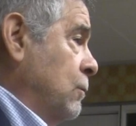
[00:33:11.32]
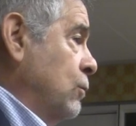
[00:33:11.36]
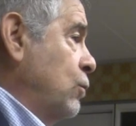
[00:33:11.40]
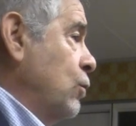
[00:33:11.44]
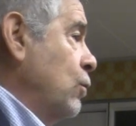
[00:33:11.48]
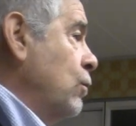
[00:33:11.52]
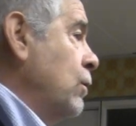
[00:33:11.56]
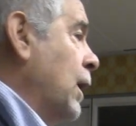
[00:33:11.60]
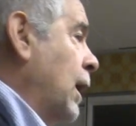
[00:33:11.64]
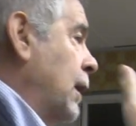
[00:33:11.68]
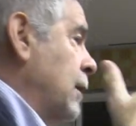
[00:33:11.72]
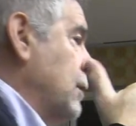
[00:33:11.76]

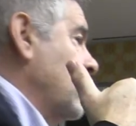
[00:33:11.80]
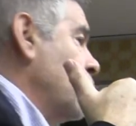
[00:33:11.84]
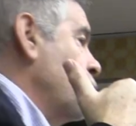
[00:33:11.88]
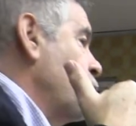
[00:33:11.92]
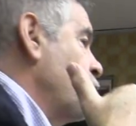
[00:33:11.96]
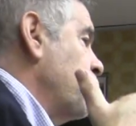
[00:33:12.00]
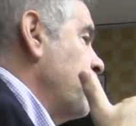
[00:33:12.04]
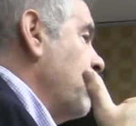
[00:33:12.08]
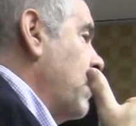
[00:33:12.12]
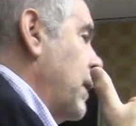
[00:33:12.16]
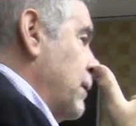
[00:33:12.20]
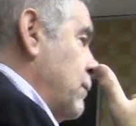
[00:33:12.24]
Do not
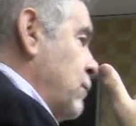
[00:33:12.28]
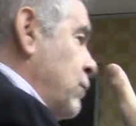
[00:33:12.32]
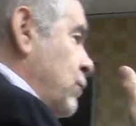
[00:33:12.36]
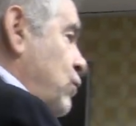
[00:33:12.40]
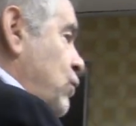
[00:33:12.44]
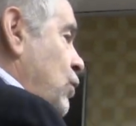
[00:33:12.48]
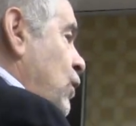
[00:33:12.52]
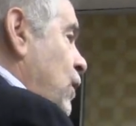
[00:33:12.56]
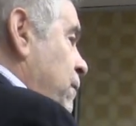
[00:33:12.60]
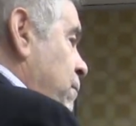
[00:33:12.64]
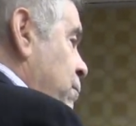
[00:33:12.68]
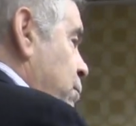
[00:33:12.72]
use
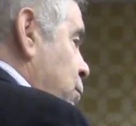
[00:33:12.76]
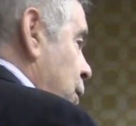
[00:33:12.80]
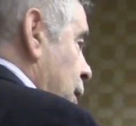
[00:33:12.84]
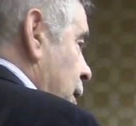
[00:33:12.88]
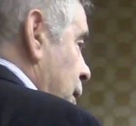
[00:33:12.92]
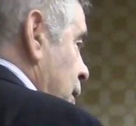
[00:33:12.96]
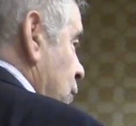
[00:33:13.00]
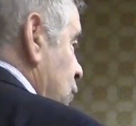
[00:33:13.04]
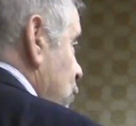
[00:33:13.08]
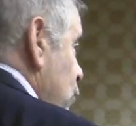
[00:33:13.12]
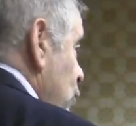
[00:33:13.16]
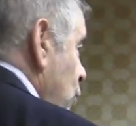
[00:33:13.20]
Microsoft
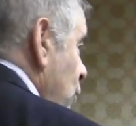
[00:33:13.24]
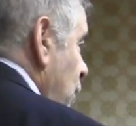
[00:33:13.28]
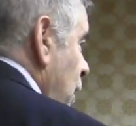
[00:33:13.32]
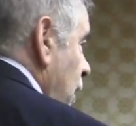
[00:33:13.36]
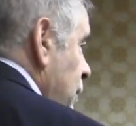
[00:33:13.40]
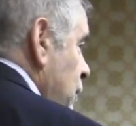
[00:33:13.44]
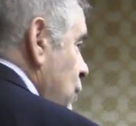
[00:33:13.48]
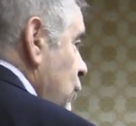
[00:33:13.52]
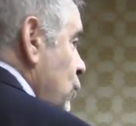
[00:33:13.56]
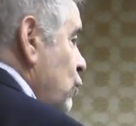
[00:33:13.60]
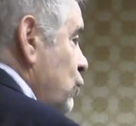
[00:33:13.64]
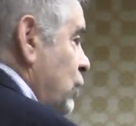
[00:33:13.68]
products, do
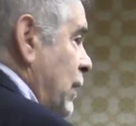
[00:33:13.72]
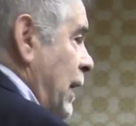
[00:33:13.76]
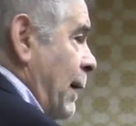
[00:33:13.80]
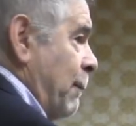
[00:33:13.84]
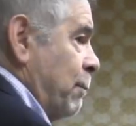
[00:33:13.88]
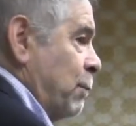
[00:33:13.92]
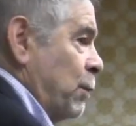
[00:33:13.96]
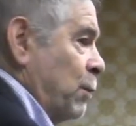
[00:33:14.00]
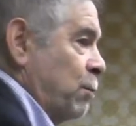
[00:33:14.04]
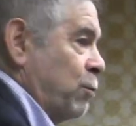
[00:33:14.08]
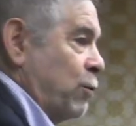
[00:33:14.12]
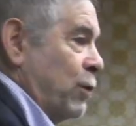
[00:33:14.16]
not use
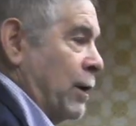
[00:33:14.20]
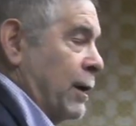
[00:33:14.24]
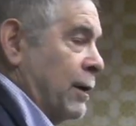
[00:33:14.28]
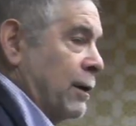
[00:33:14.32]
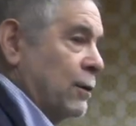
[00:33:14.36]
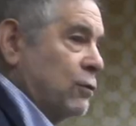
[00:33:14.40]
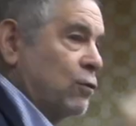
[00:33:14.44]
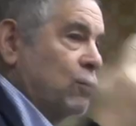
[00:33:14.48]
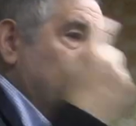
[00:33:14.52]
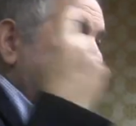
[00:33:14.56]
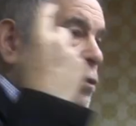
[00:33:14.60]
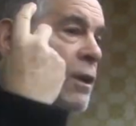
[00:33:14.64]
Apple
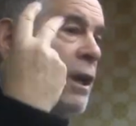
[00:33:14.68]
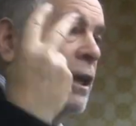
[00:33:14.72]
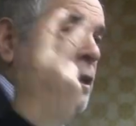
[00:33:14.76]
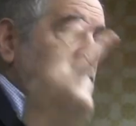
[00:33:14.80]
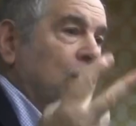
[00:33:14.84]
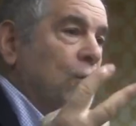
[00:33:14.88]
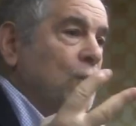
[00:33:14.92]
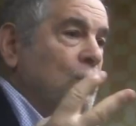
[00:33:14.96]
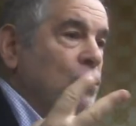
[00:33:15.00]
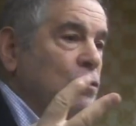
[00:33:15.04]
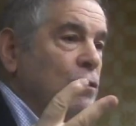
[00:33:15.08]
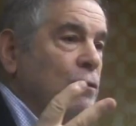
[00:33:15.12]
products, do not
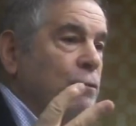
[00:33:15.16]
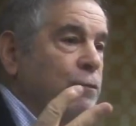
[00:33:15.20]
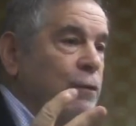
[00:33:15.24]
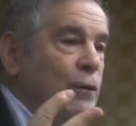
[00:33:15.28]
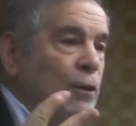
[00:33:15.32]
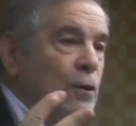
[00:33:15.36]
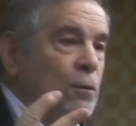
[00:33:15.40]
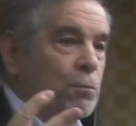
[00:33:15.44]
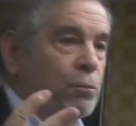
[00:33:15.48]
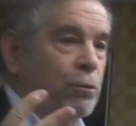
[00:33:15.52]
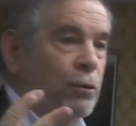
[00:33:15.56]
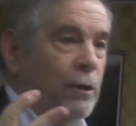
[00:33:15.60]
use the
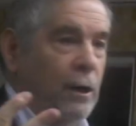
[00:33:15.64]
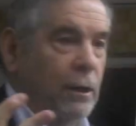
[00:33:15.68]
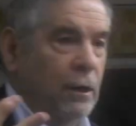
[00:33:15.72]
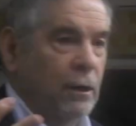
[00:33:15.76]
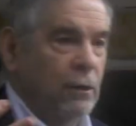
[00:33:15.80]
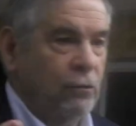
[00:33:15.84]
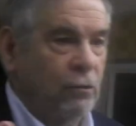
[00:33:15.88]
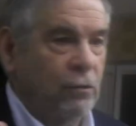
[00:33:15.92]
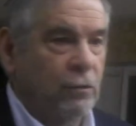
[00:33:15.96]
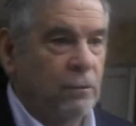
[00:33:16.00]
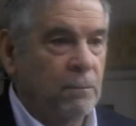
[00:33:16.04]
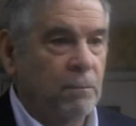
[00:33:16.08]
phone
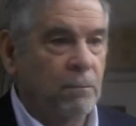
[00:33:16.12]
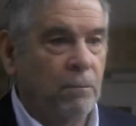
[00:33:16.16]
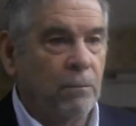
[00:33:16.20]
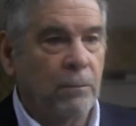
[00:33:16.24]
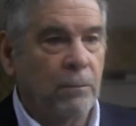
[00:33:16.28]
products,